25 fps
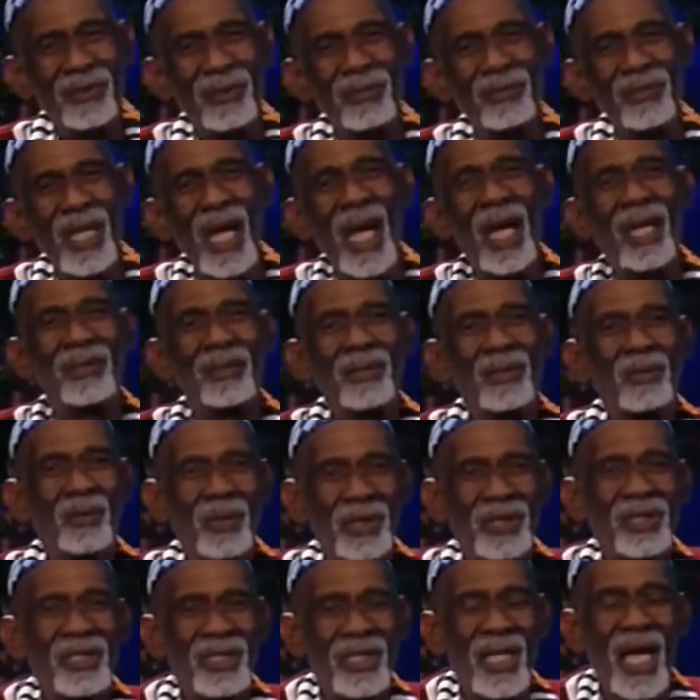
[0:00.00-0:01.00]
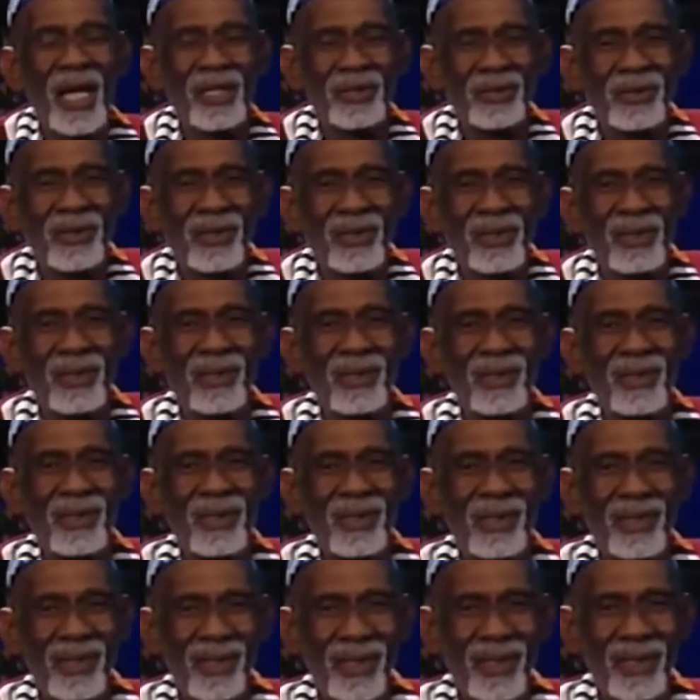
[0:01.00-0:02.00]
from that which is natural.
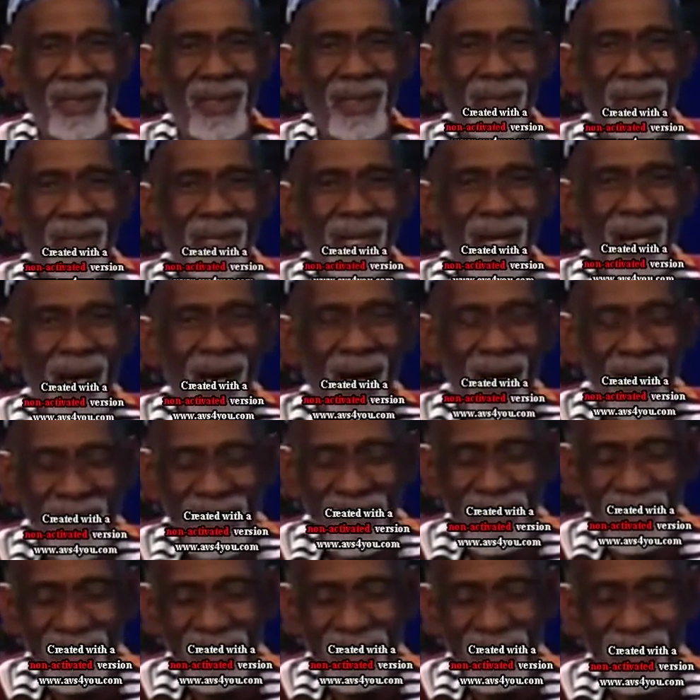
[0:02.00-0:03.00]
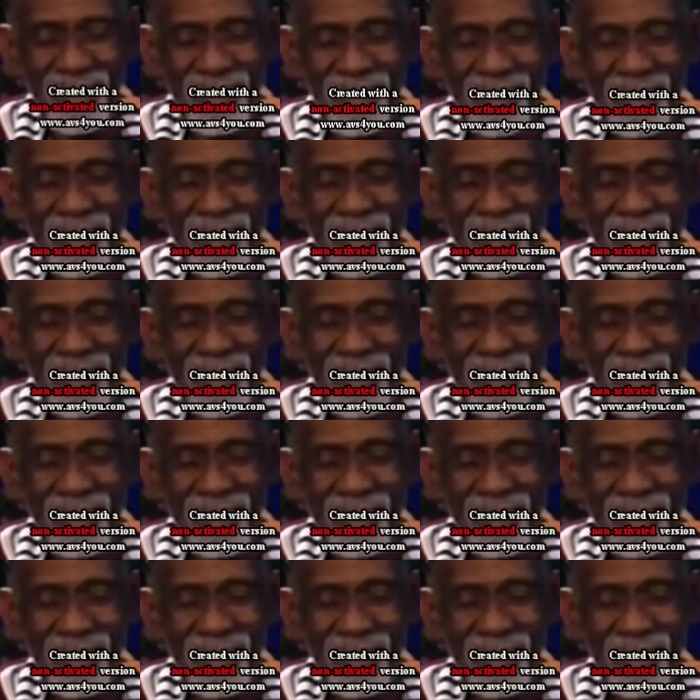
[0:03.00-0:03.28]
And